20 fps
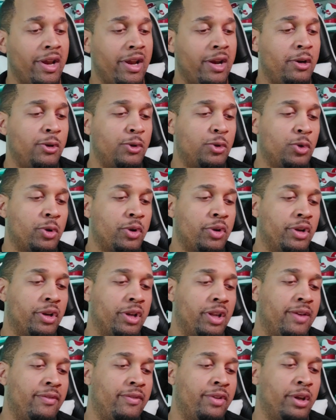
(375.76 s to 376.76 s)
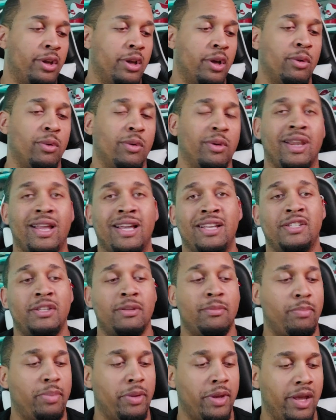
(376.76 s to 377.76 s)
Air Jordan 11 Low
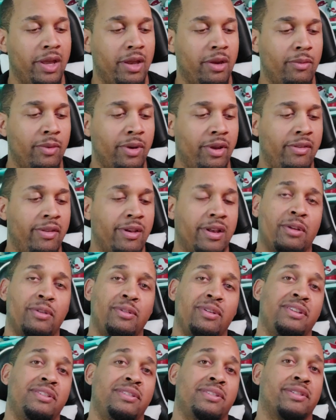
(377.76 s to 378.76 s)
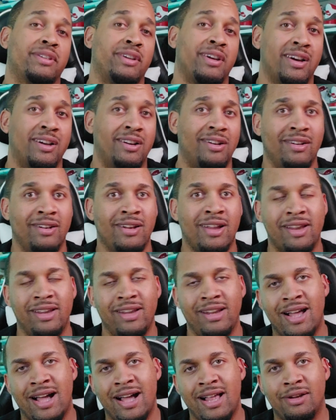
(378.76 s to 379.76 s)
Legend Pink. Retail on these is
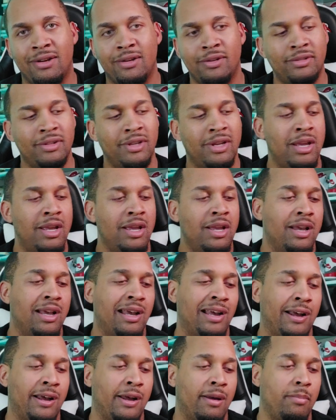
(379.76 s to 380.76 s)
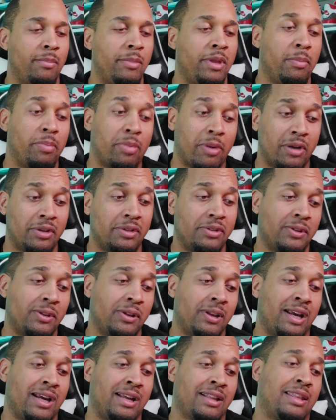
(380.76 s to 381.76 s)
$190. Me
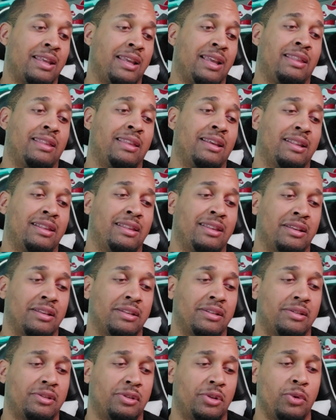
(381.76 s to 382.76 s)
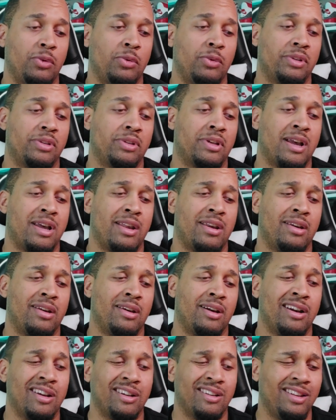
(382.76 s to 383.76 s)
personally, I think that this shoe is kind
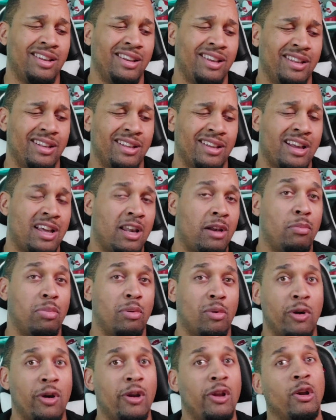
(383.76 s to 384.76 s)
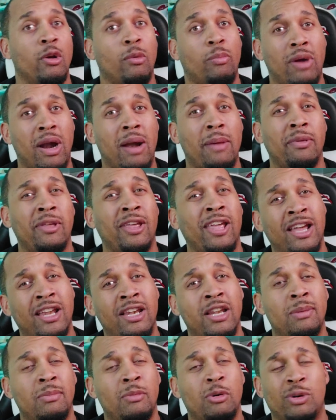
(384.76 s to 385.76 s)
of ugly and kind of boring and it'll probably
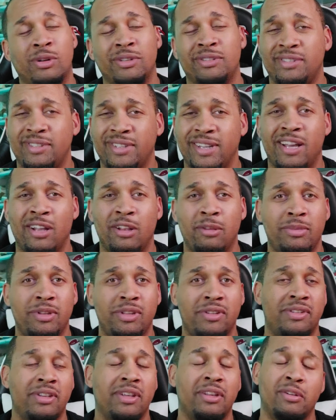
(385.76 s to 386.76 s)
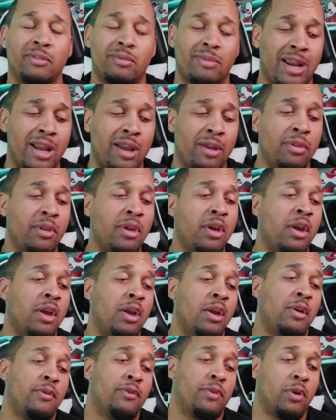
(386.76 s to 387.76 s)
end up on sale and be sitting around
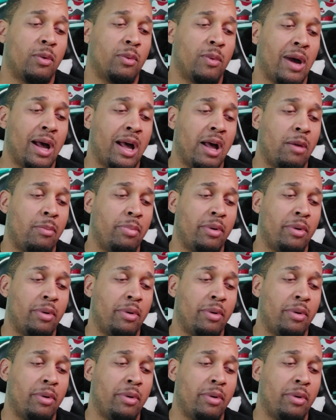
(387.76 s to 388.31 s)
for a while.